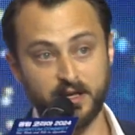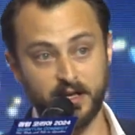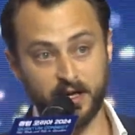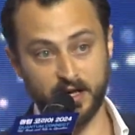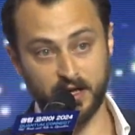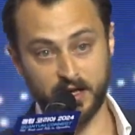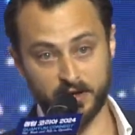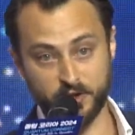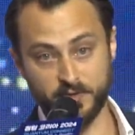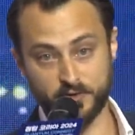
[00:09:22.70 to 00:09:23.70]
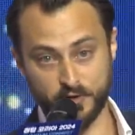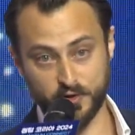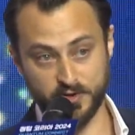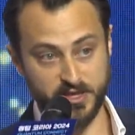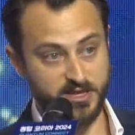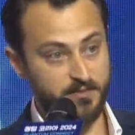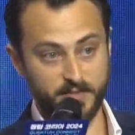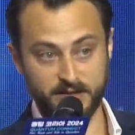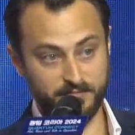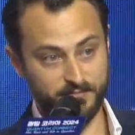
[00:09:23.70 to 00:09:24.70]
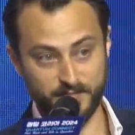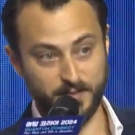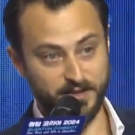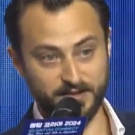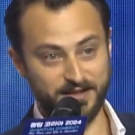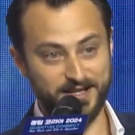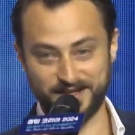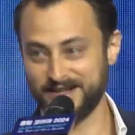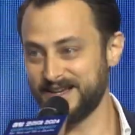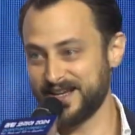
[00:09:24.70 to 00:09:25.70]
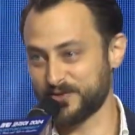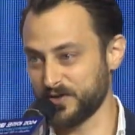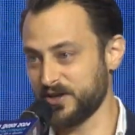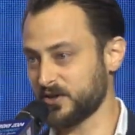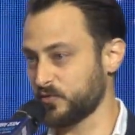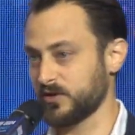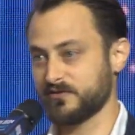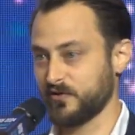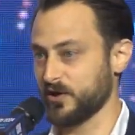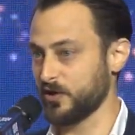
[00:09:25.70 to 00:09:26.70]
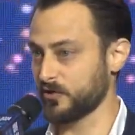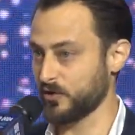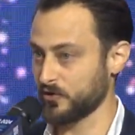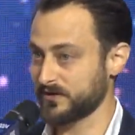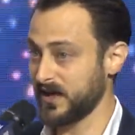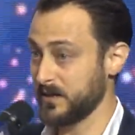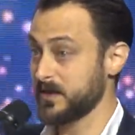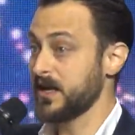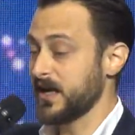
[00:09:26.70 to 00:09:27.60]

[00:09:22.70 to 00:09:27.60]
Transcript: qubit control system, but maybe it will not work for a long, long time.